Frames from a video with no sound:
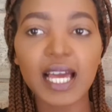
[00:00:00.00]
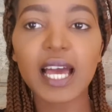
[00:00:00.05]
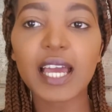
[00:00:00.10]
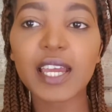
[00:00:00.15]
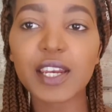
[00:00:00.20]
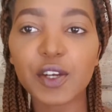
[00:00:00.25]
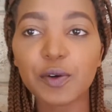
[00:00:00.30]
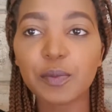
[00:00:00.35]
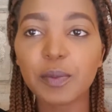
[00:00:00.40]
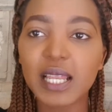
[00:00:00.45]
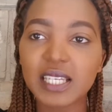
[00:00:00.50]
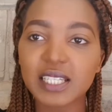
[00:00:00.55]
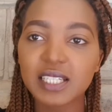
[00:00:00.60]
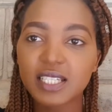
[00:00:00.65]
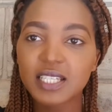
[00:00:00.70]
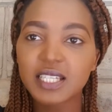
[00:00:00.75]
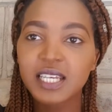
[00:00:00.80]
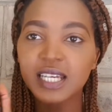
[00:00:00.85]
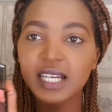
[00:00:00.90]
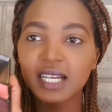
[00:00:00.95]
I normally
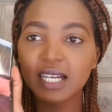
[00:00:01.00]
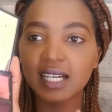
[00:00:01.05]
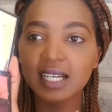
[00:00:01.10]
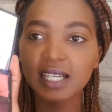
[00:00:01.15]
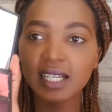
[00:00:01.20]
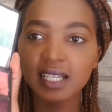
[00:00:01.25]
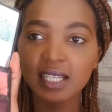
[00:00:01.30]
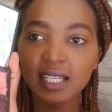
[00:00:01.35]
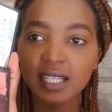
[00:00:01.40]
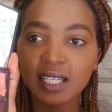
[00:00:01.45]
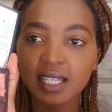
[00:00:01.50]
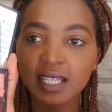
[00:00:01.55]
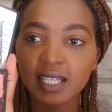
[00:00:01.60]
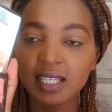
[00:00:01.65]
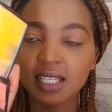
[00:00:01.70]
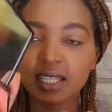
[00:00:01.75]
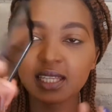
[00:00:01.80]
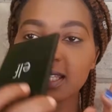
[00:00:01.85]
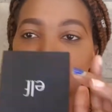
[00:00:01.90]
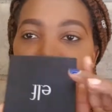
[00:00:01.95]
take,
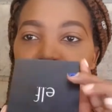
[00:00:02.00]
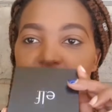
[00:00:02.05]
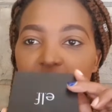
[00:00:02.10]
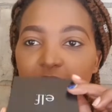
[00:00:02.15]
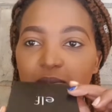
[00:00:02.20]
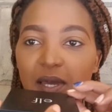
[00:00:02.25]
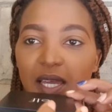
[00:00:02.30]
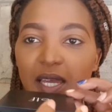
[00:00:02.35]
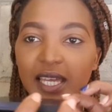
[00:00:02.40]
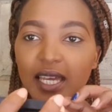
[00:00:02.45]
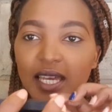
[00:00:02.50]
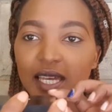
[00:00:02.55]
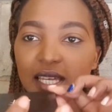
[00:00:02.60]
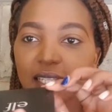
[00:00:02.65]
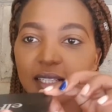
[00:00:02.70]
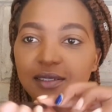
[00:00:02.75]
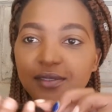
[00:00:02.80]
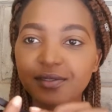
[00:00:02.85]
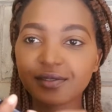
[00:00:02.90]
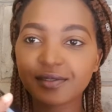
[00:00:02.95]
this is my
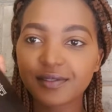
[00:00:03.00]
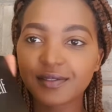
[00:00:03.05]
elf